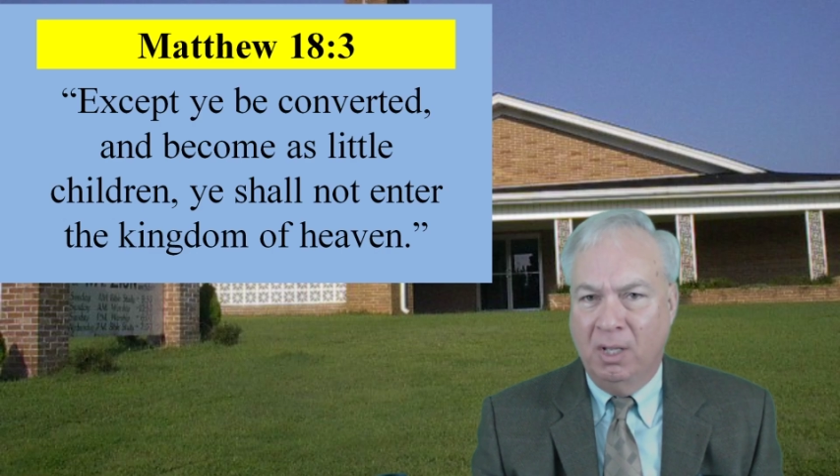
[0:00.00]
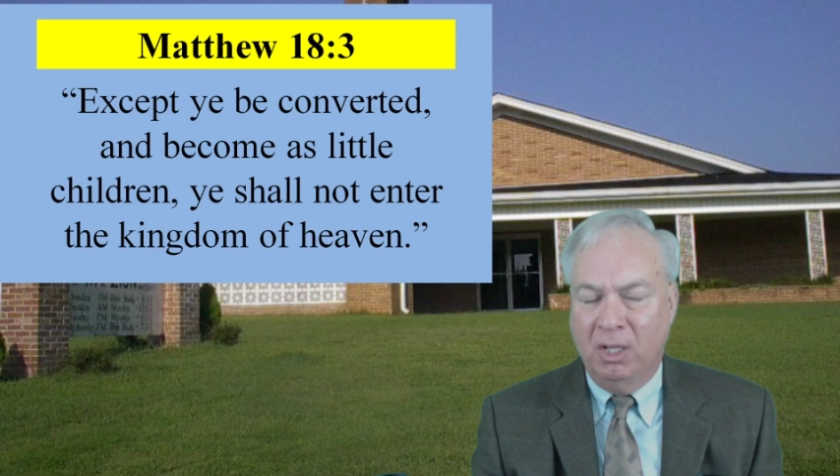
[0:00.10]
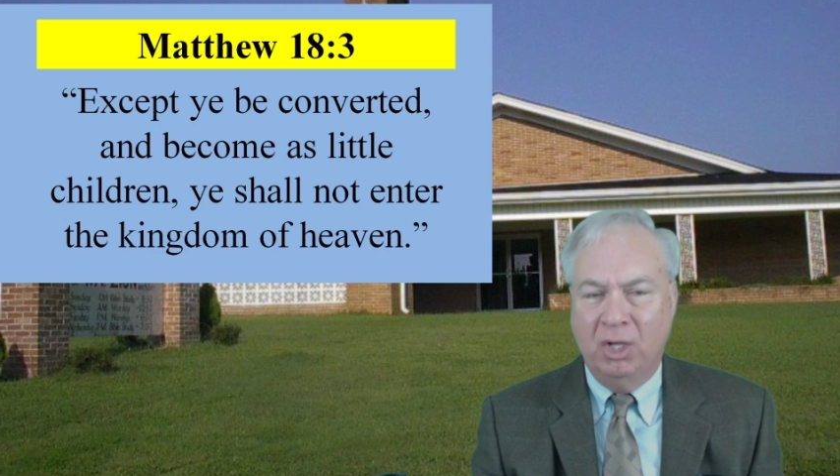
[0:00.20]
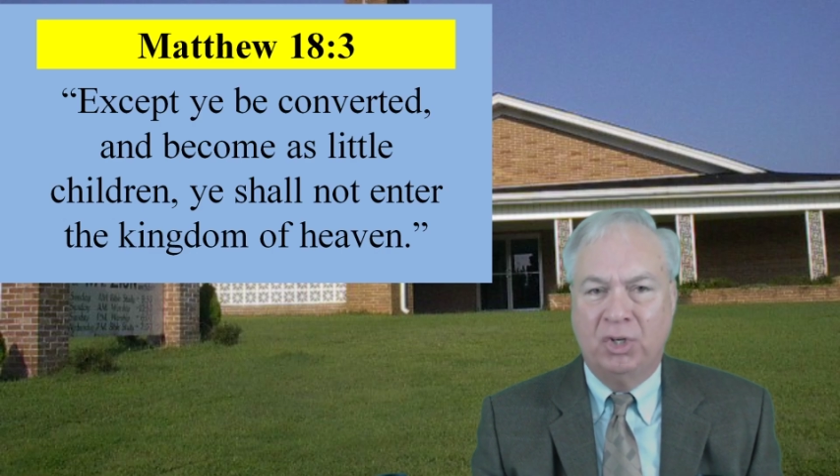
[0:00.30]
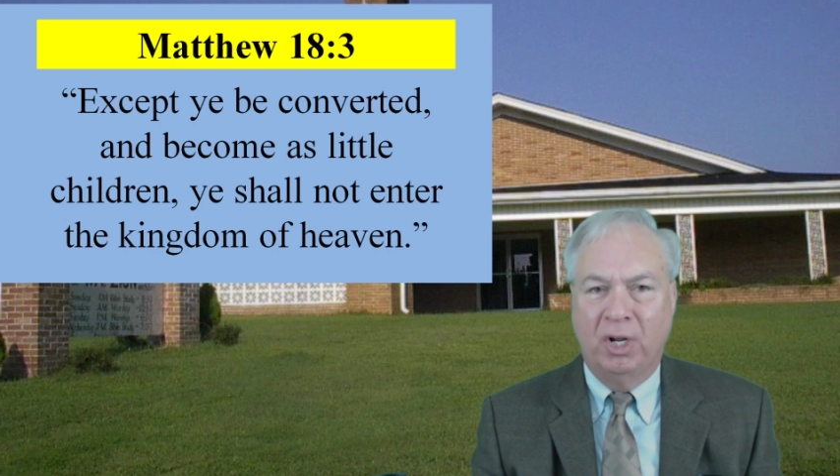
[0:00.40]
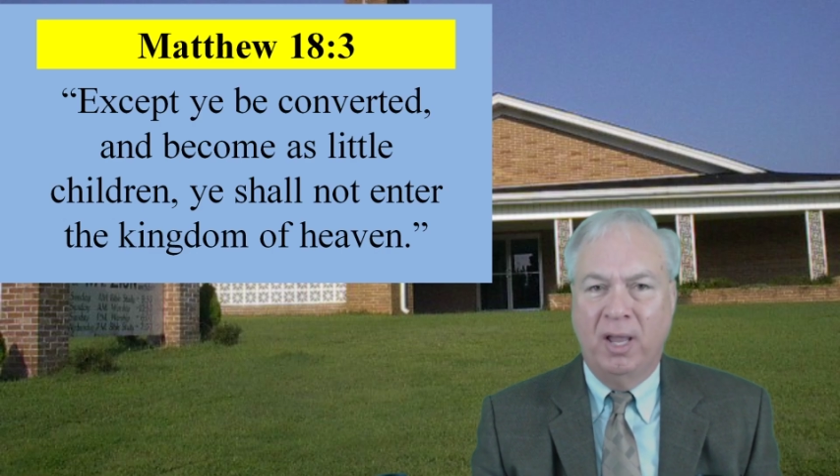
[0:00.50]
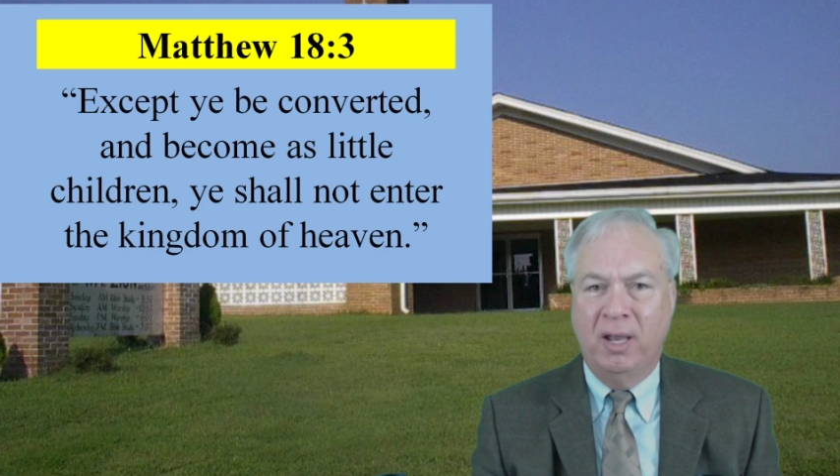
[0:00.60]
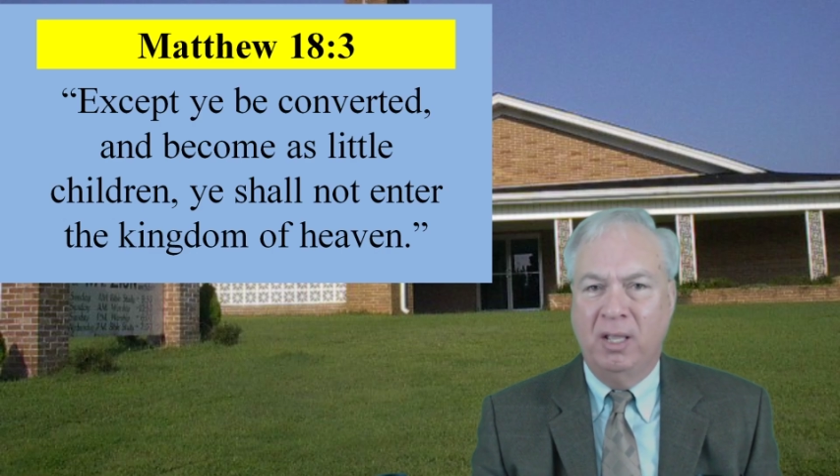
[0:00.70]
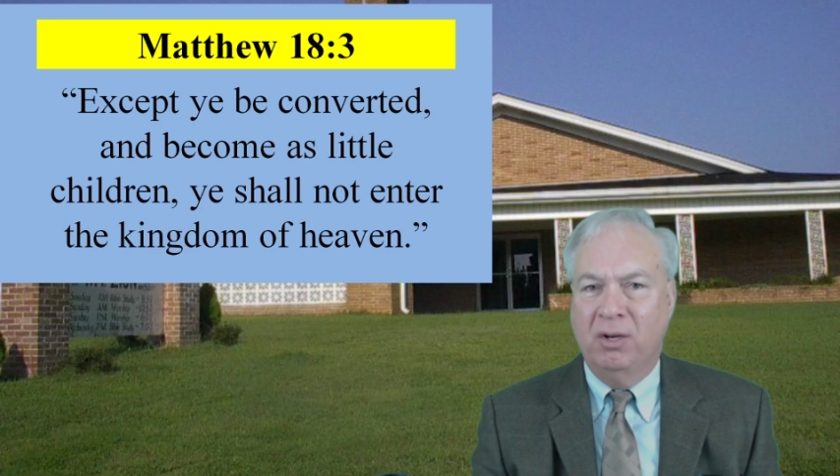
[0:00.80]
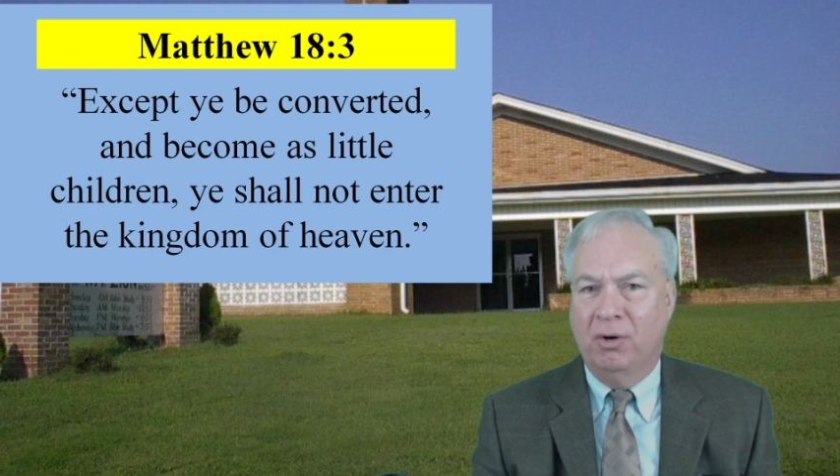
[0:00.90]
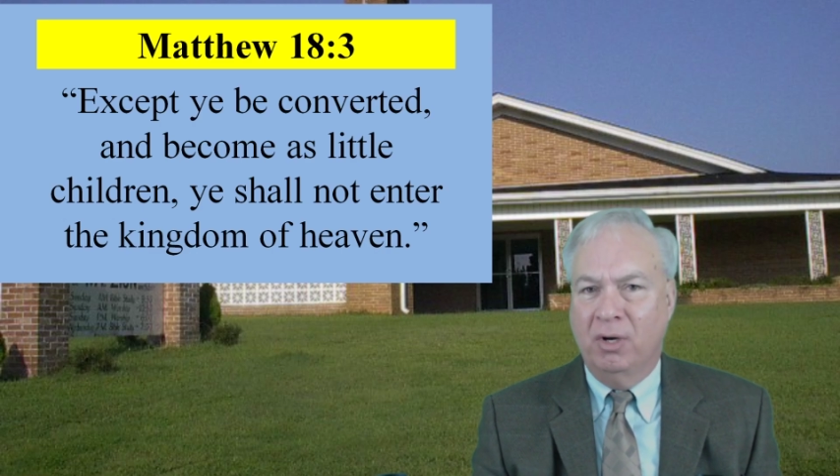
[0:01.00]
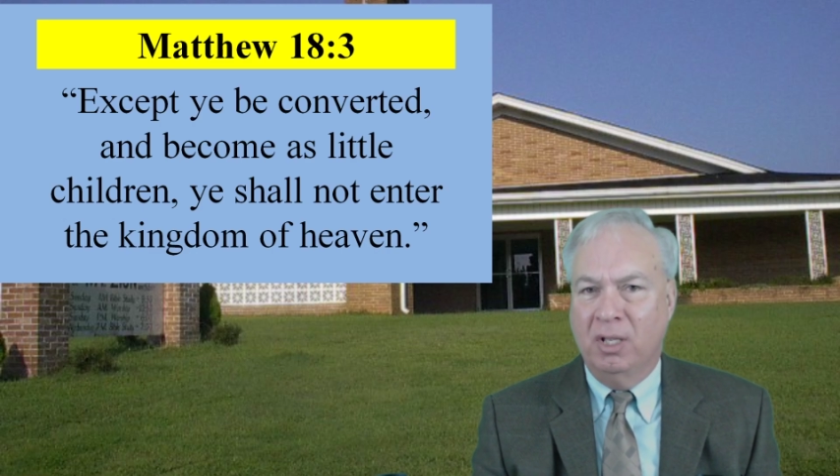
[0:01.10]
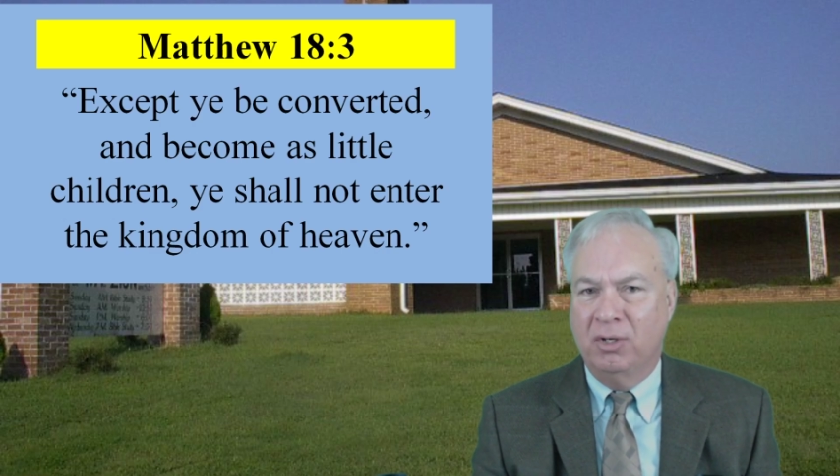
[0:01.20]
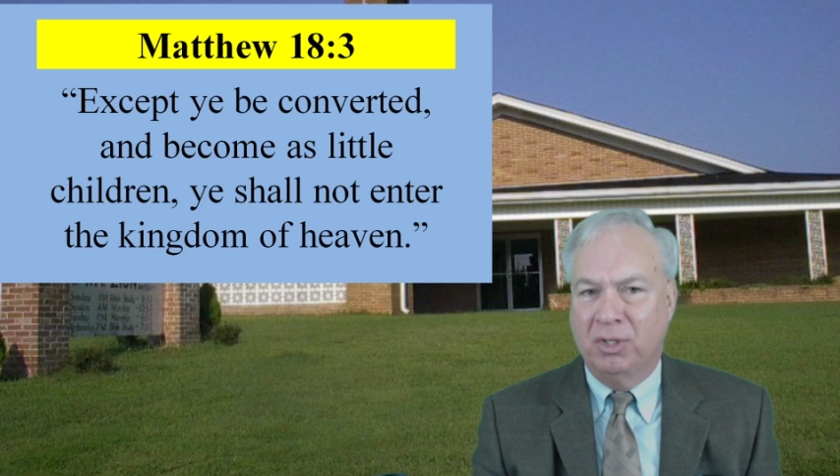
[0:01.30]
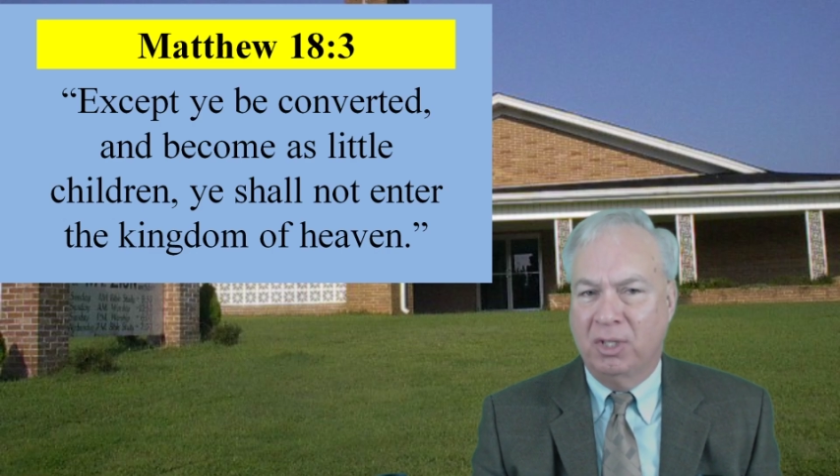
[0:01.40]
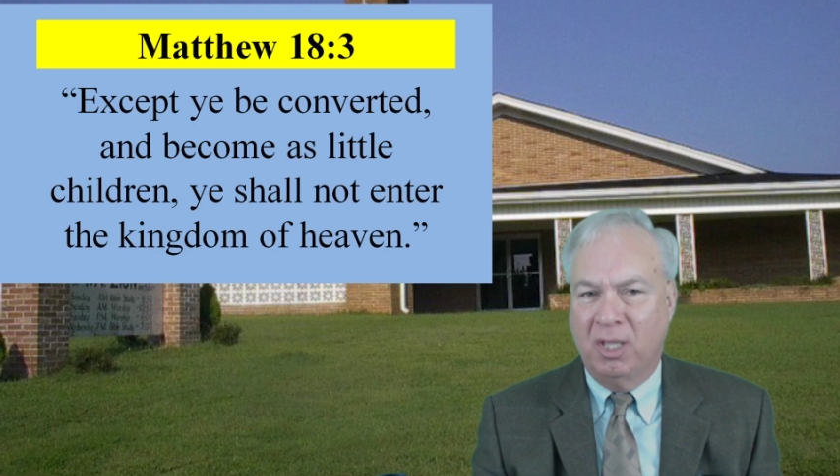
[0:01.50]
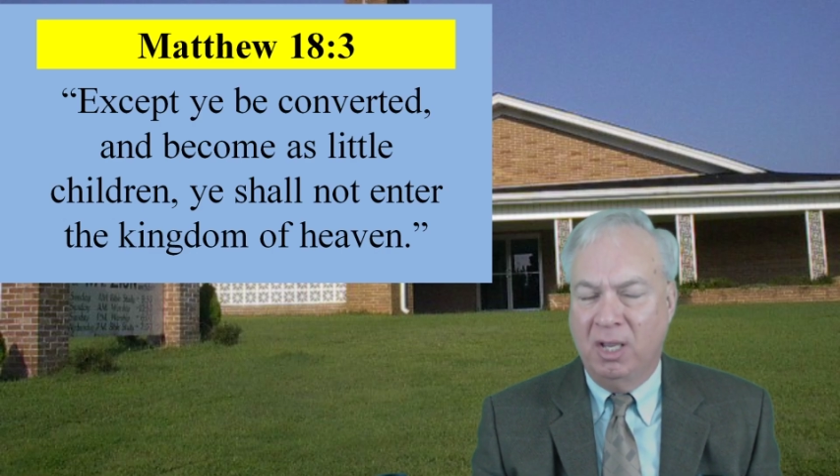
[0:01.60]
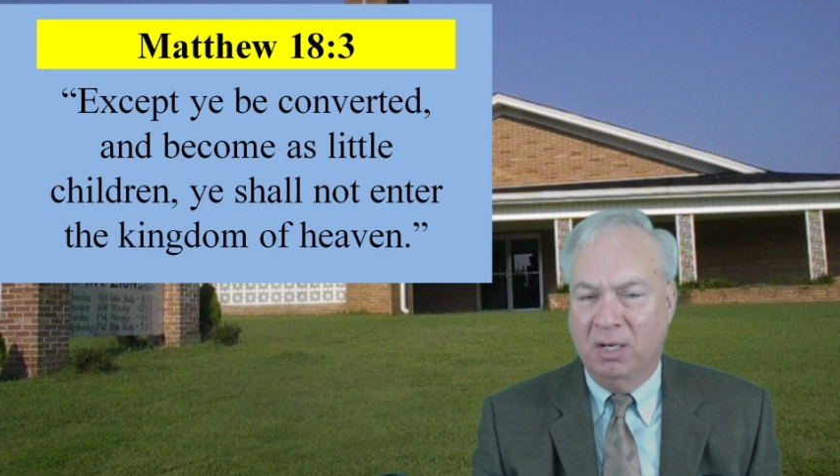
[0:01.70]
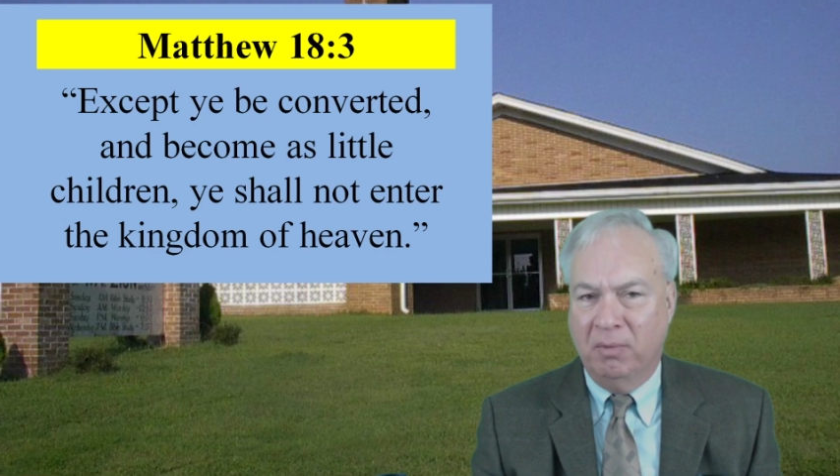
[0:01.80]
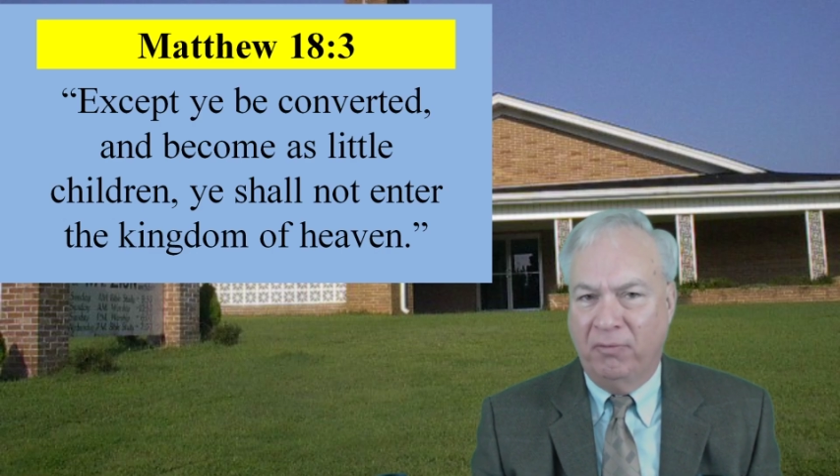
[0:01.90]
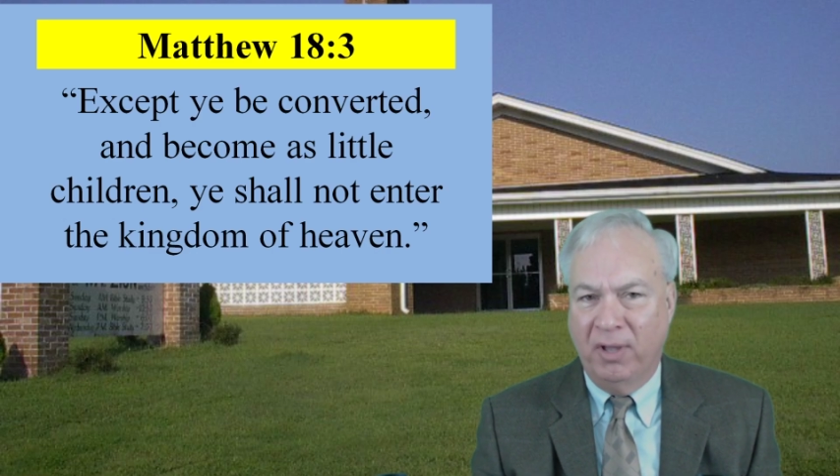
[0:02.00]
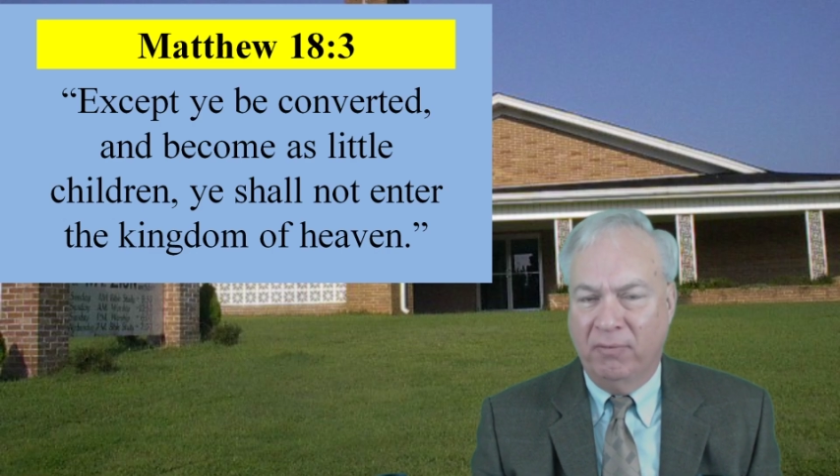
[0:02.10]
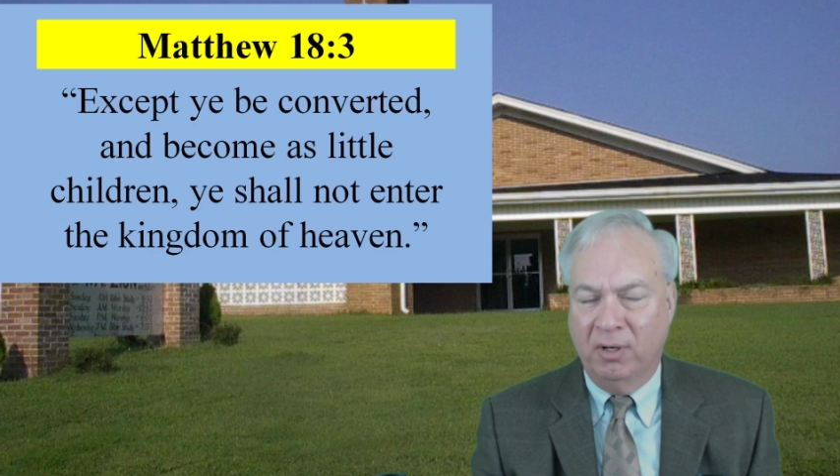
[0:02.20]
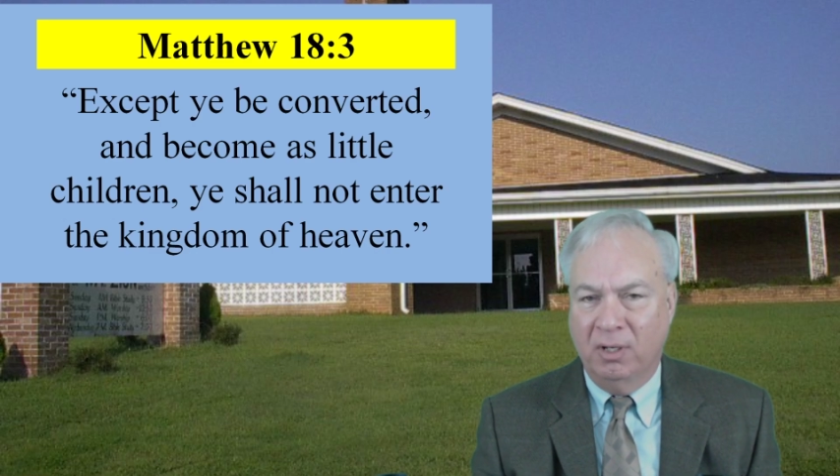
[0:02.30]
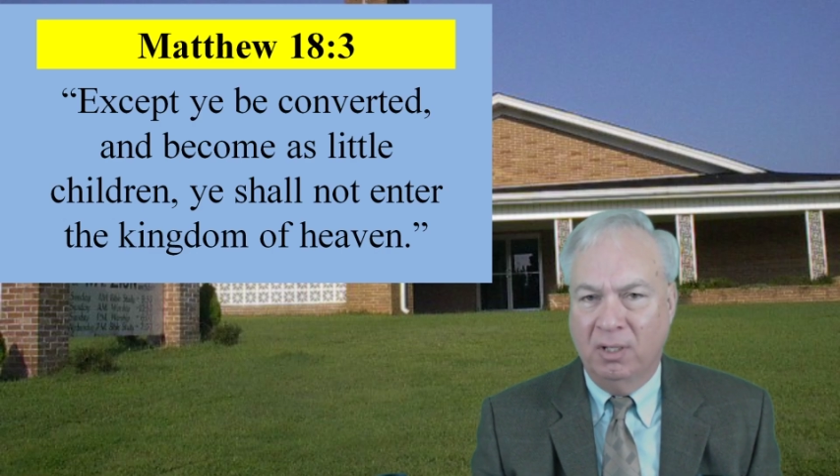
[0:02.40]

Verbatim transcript: ye shall not enter into the kingdom of heaven.